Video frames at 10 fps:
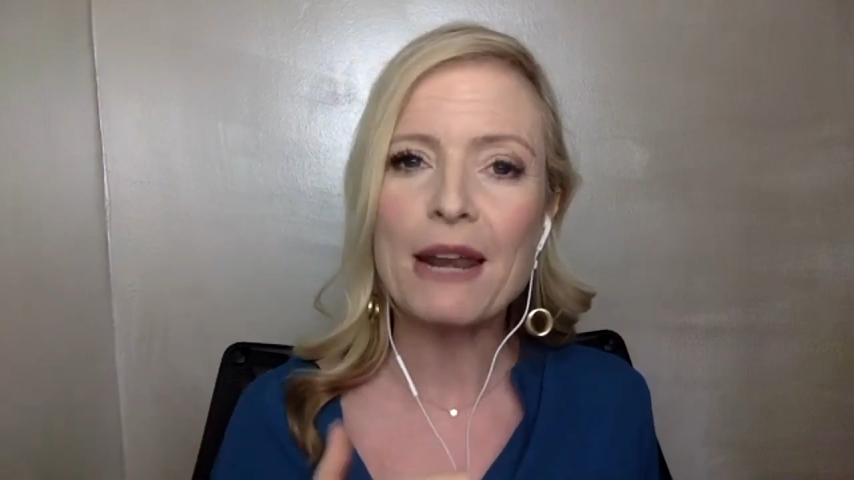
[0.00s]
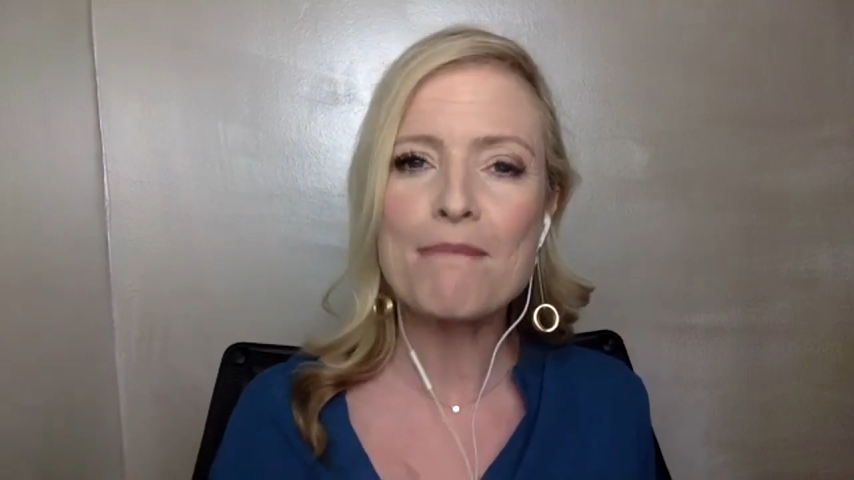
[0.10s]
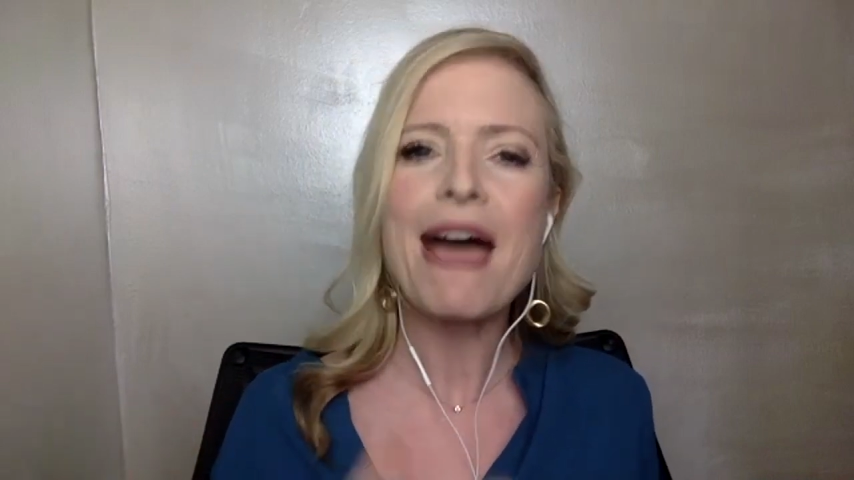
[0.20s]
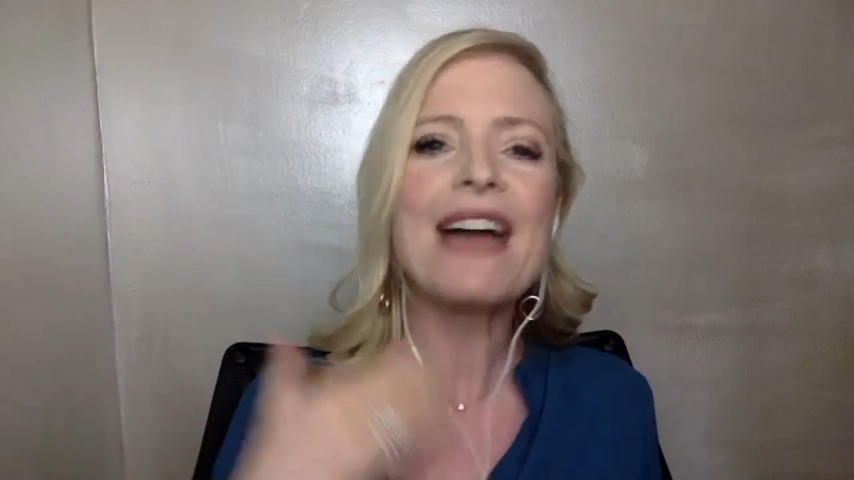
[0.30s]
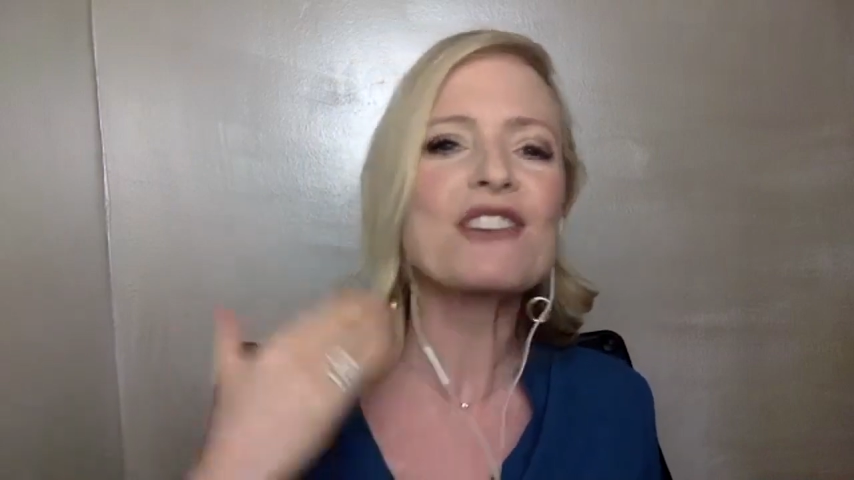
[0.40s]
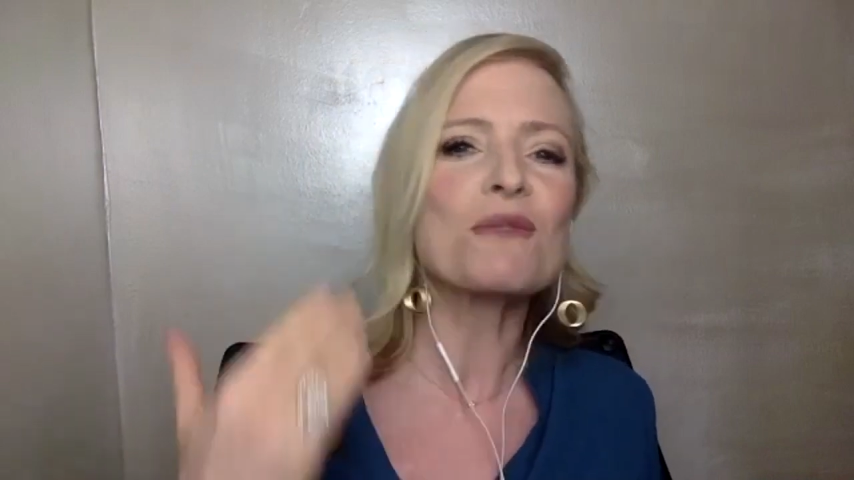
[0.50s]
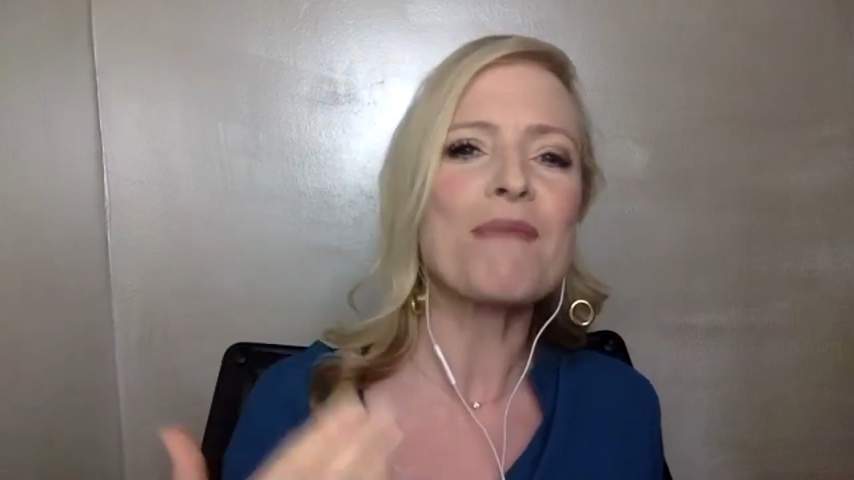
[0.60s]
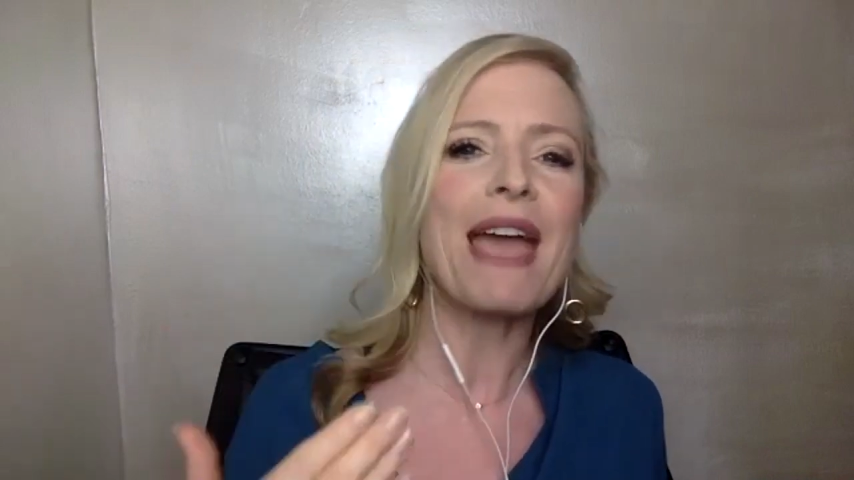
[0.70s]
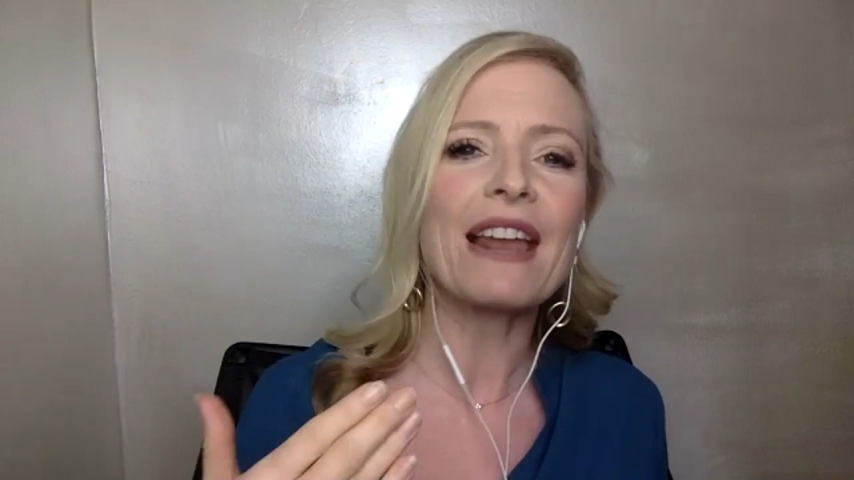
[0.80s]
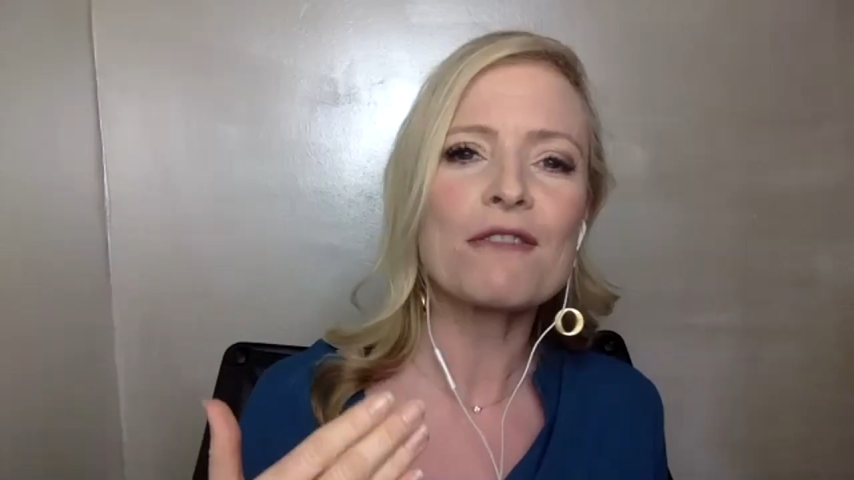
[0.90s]
imagine
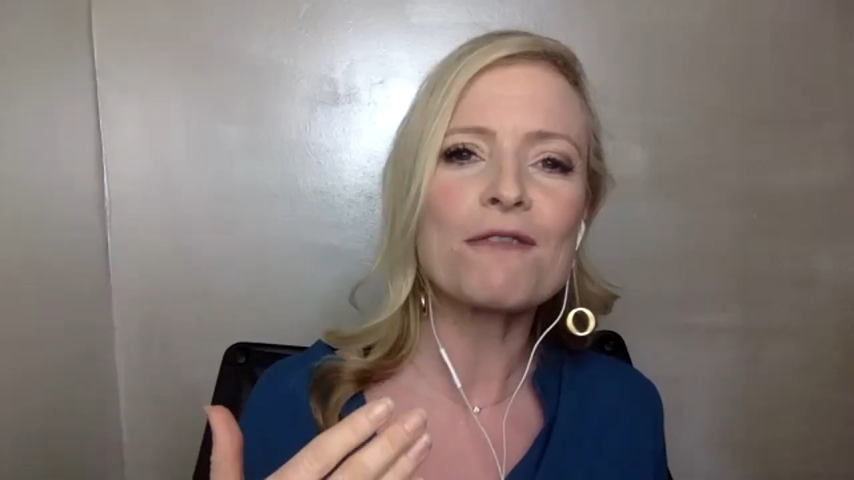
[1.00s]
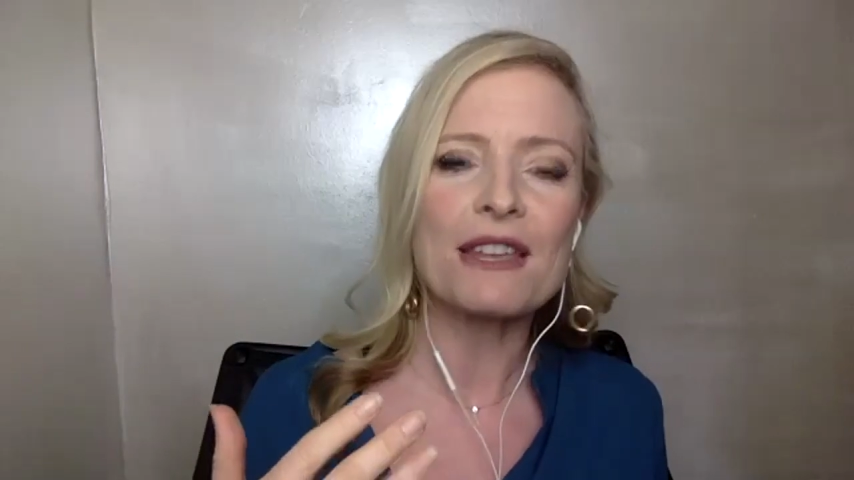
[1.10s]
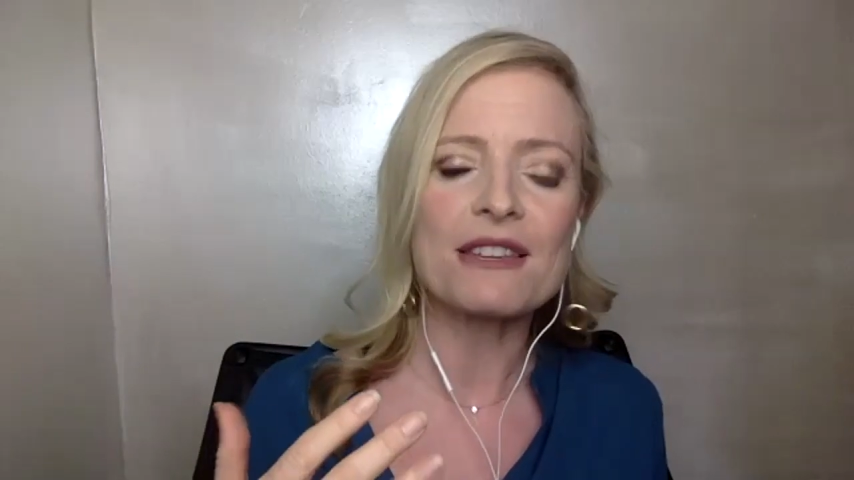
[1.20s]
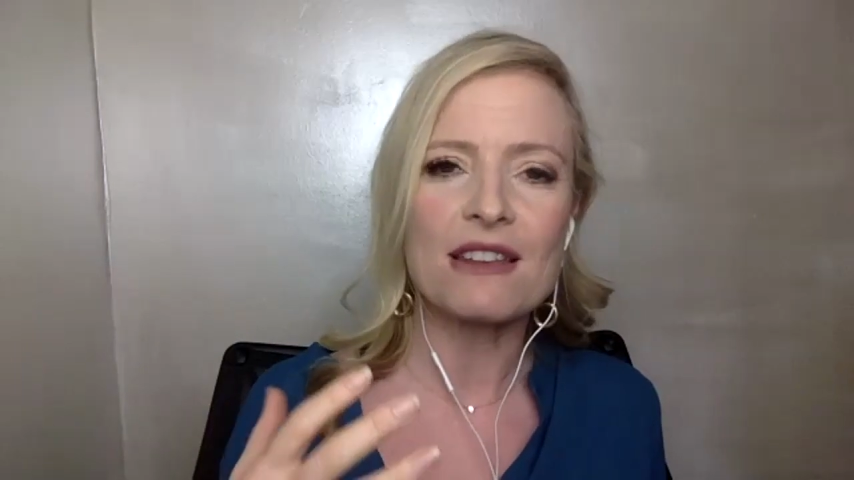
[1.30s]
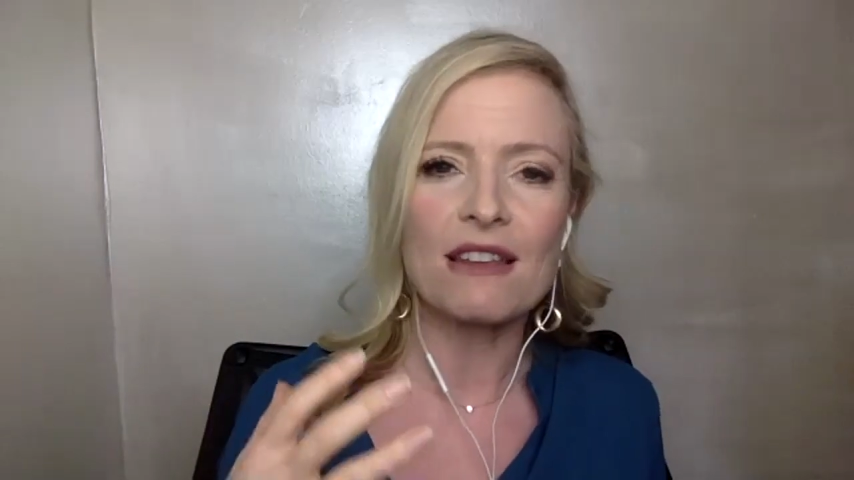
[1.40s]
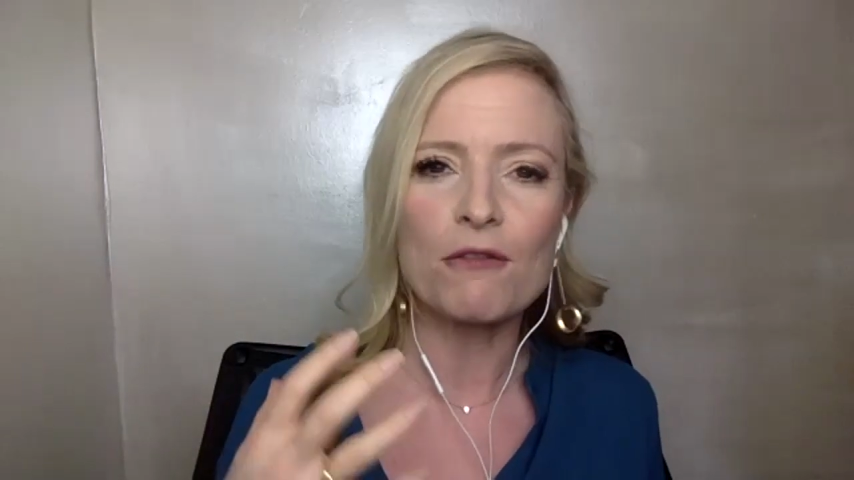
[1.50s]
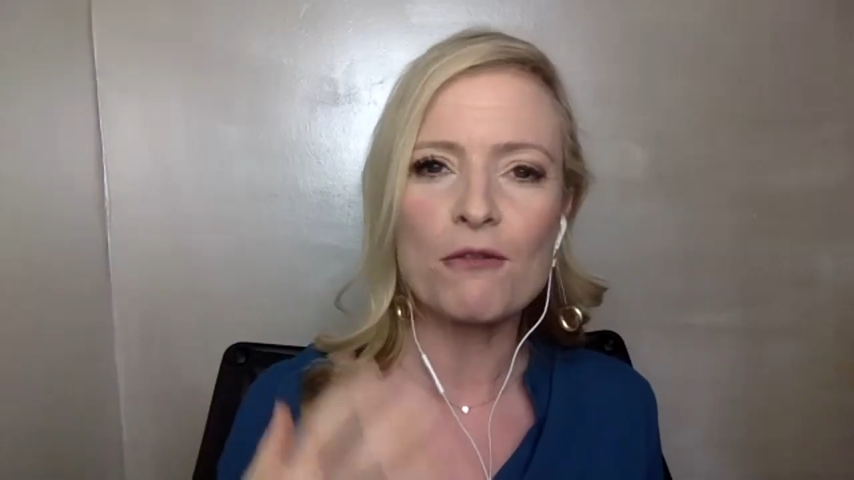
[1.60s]
manifesting